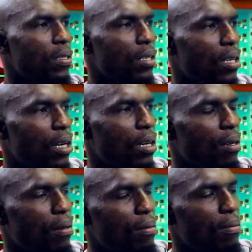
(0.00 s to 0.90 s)
You know,
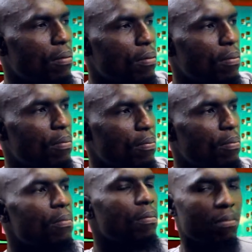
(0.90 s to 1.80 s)
good
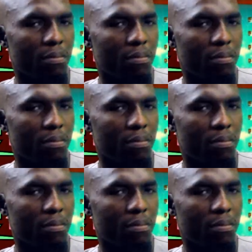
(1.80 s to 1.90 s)
publication.